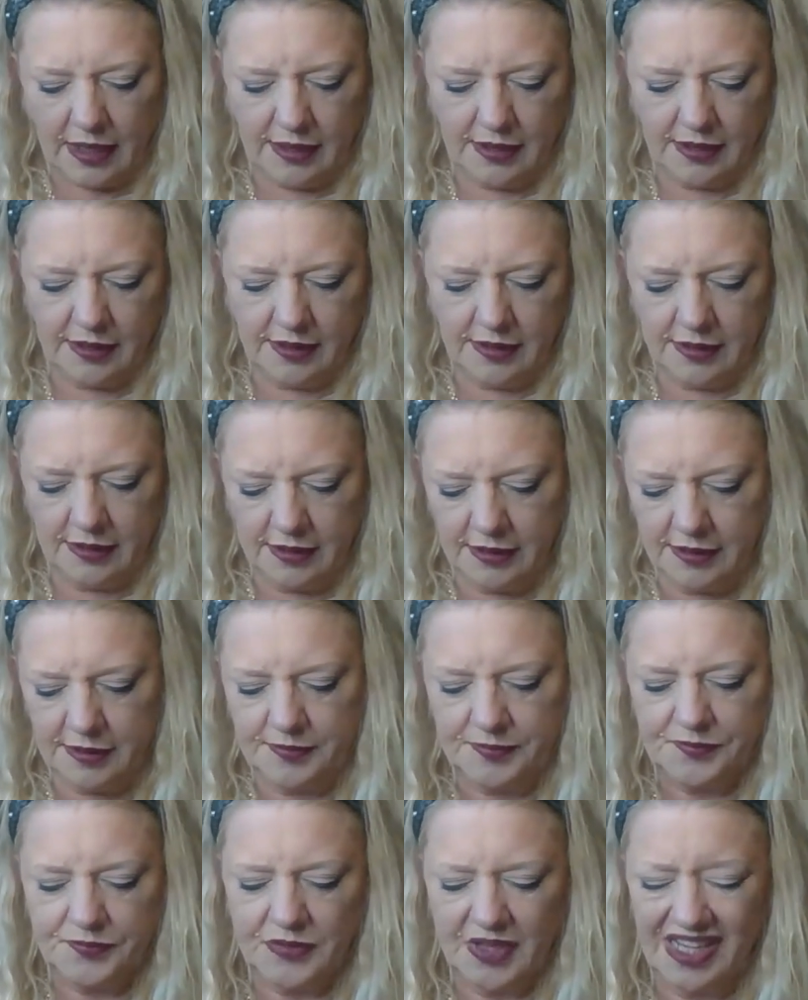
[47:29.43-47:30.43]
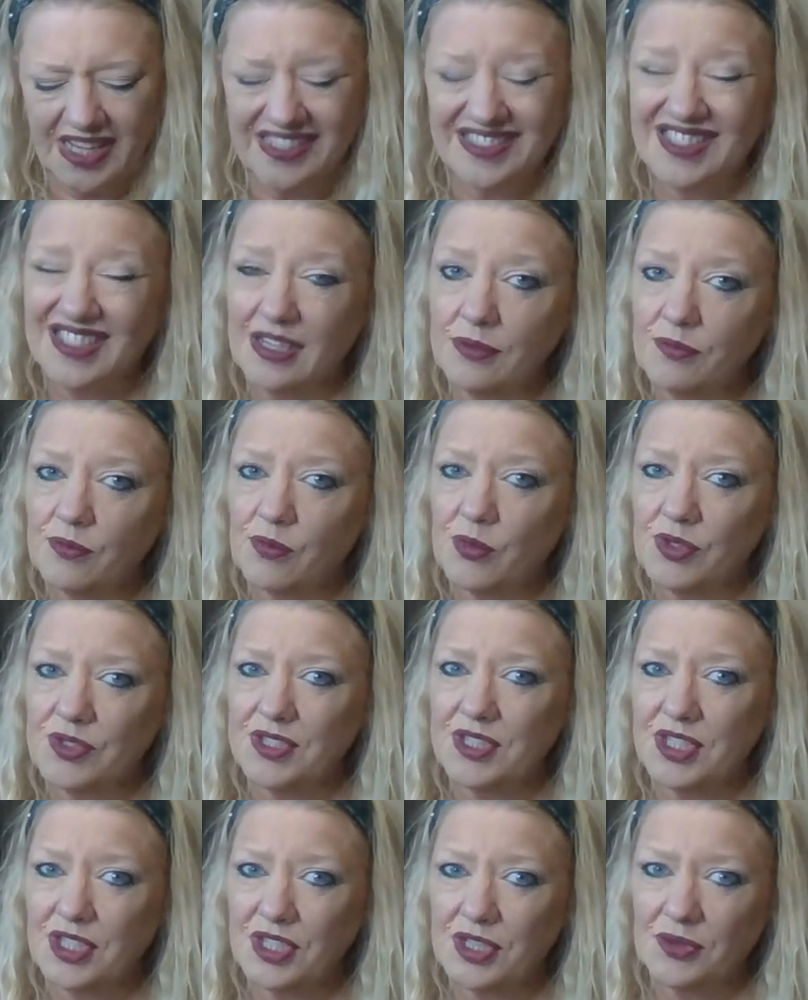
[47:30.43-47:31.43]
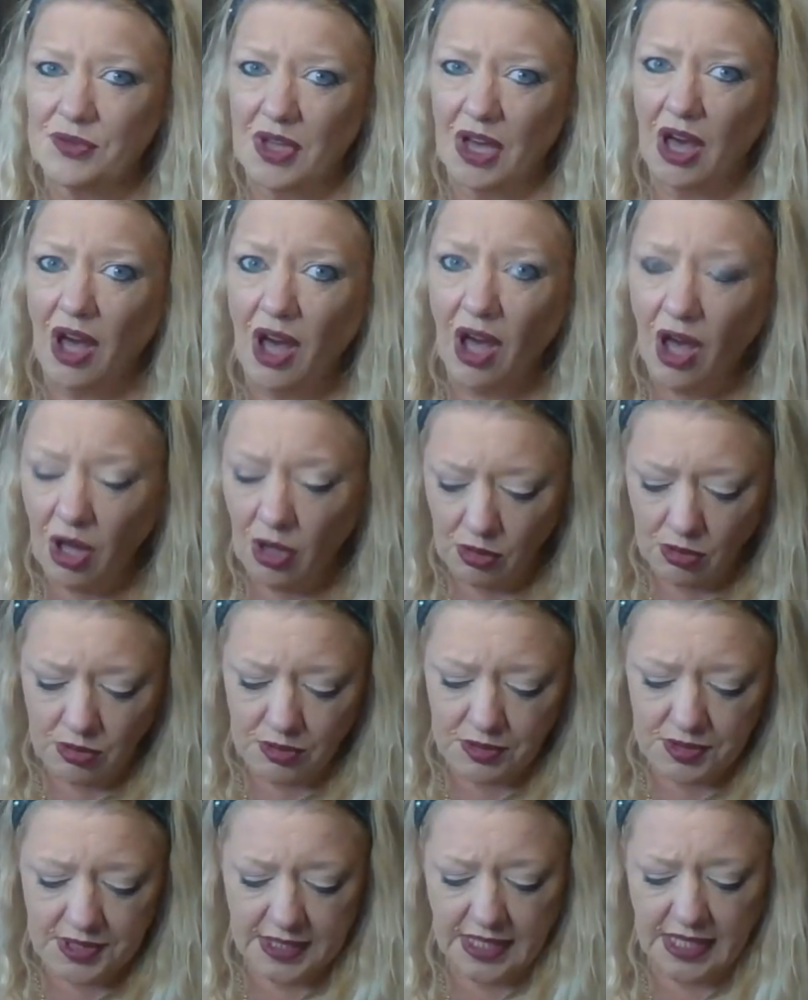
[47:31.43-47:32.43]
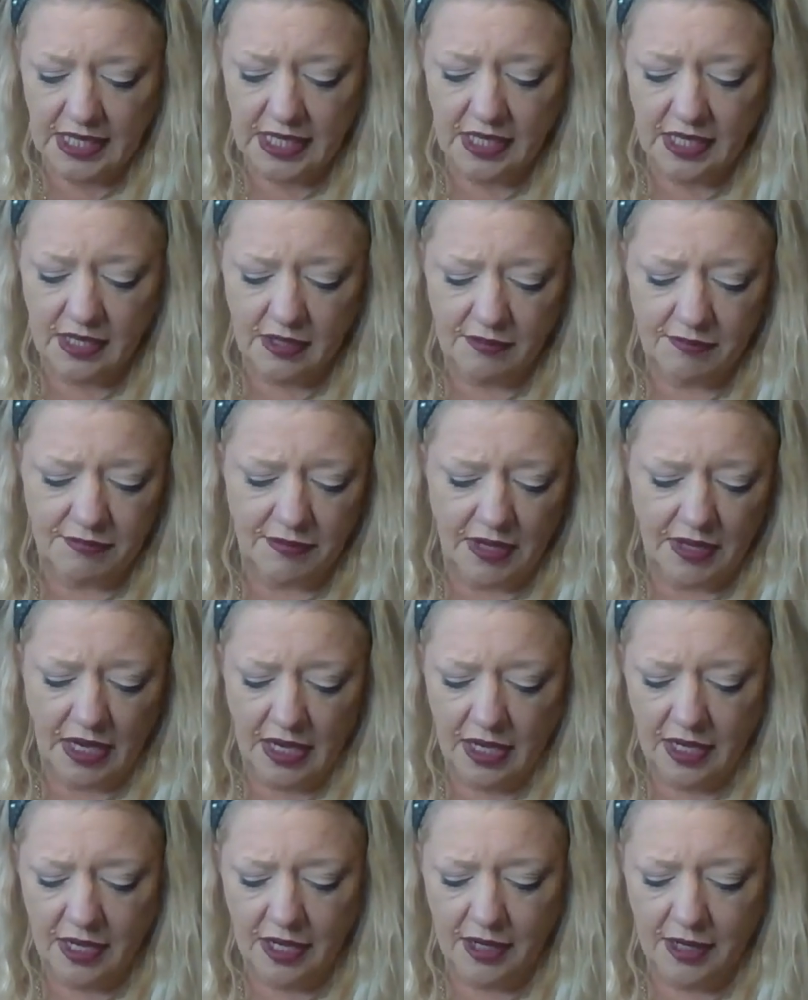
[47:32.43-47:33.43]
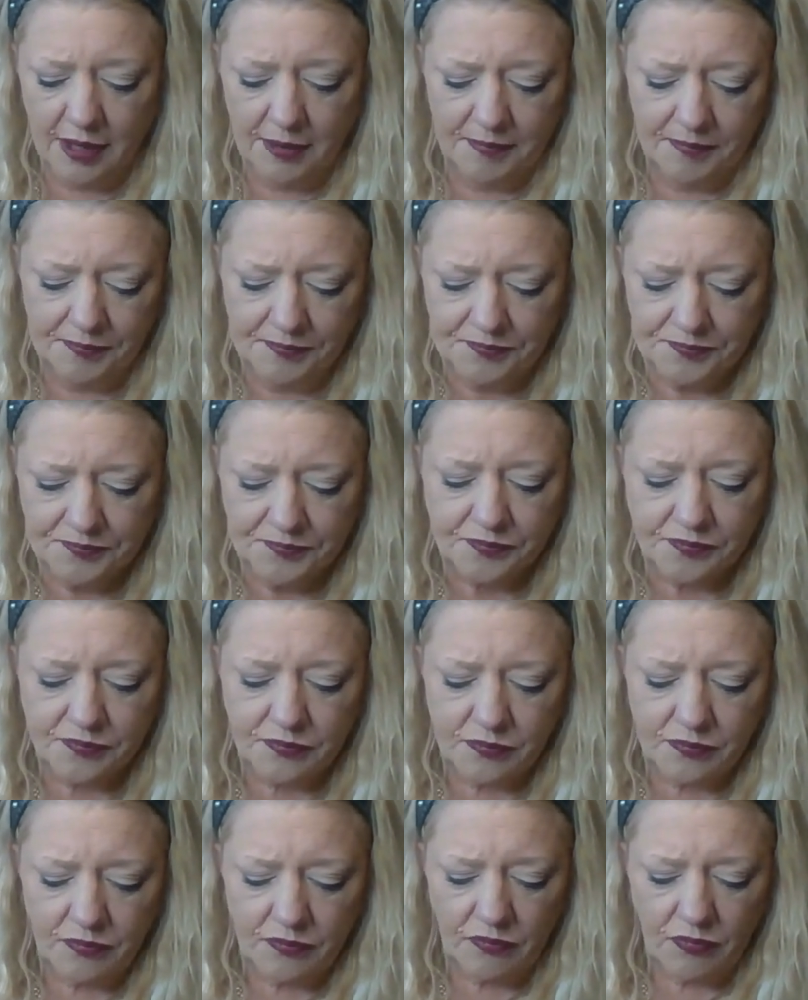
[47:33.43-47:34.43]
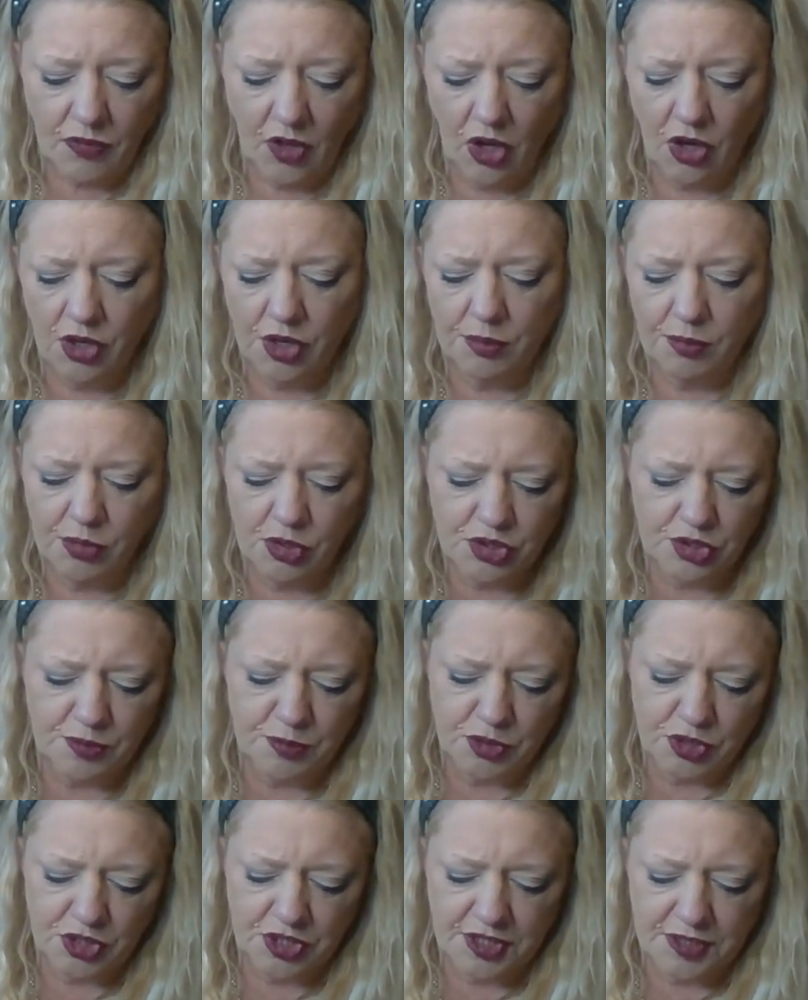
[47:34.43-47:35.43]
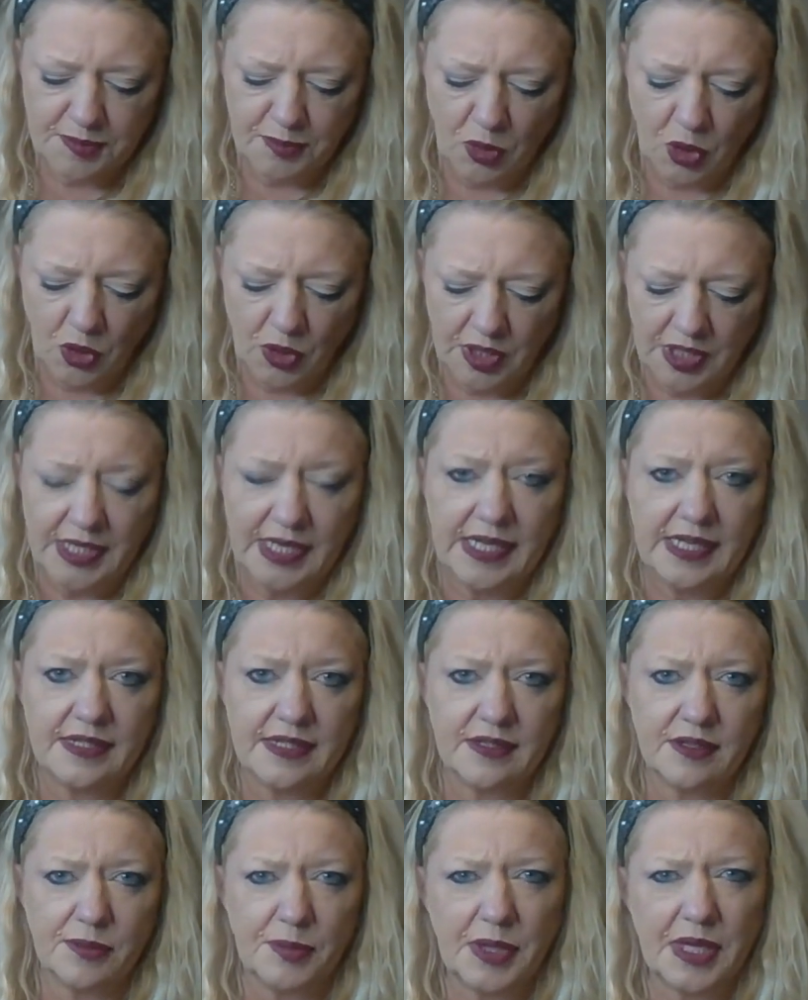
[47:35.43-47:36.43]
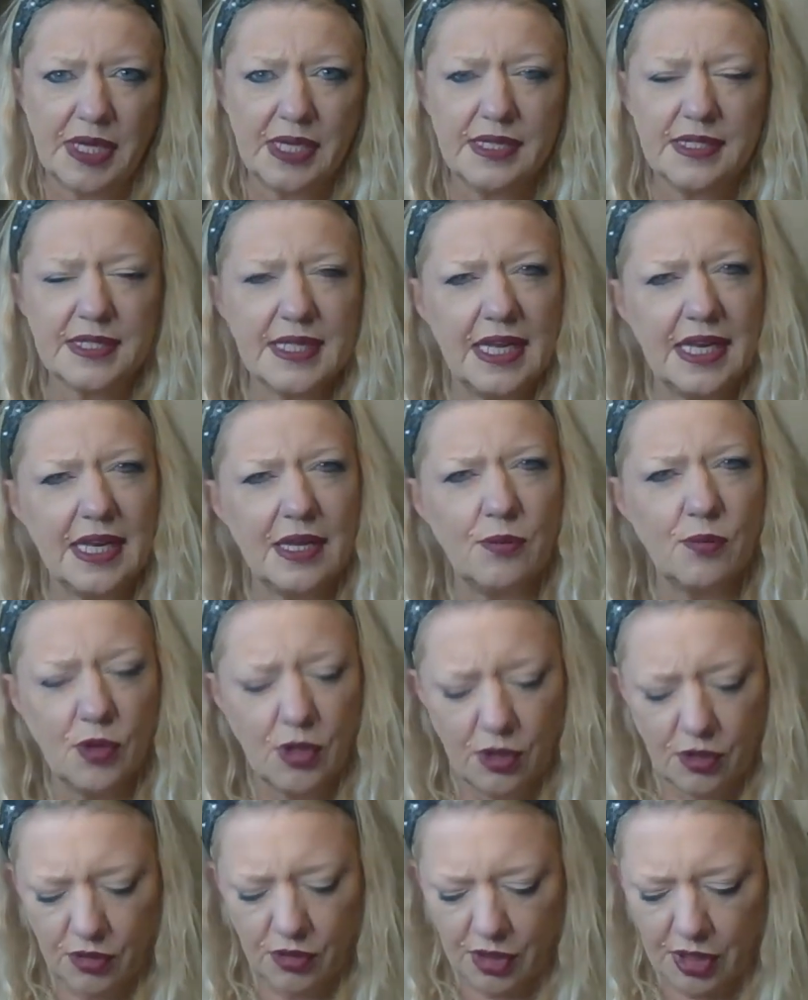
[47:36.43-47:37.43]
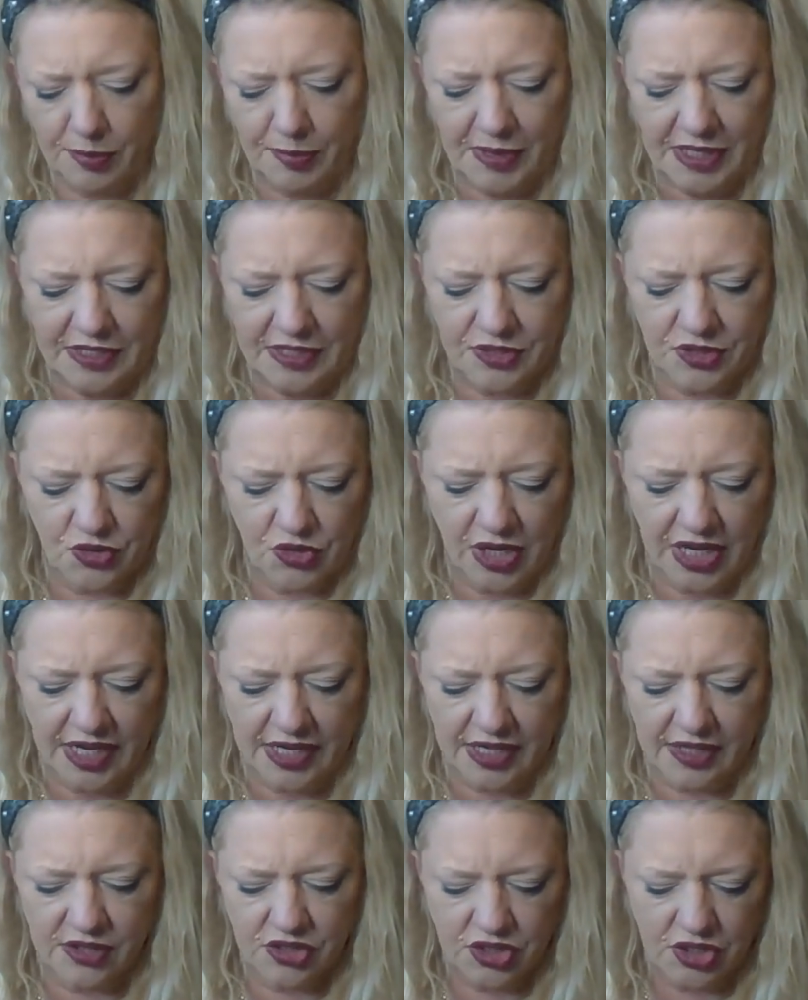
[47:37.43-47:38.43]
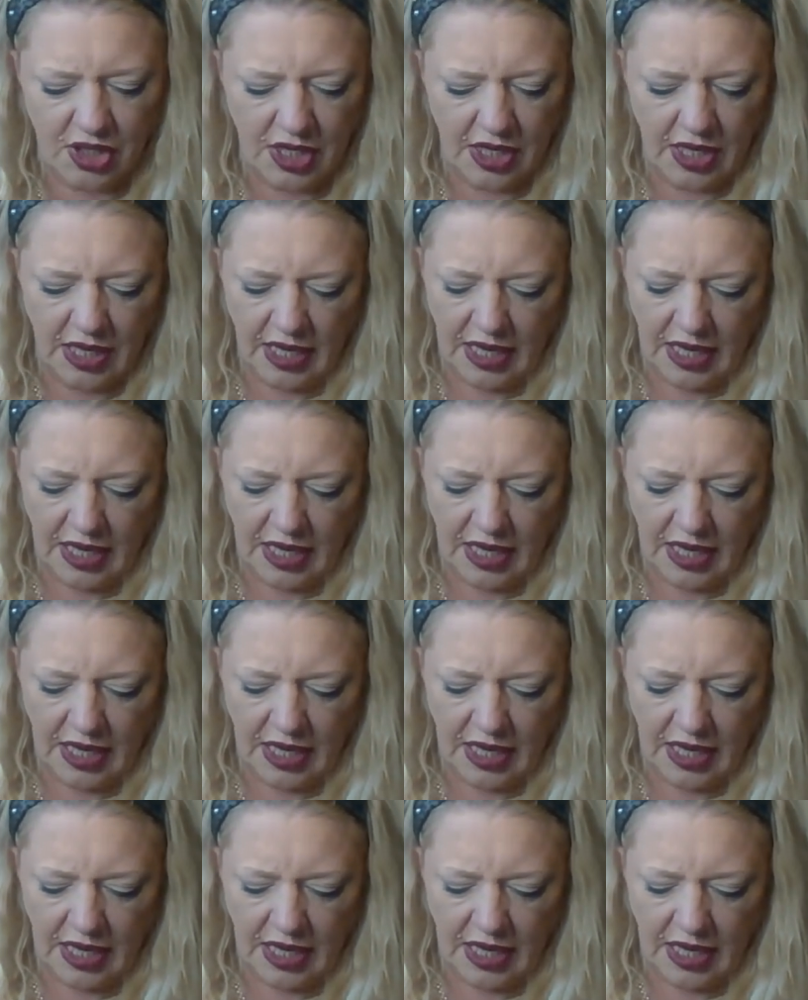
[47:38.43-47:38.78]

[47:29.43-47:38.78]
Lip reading: I don't want to do the whole sleeve on a much, much smaller needle, because then it will look a bit strange.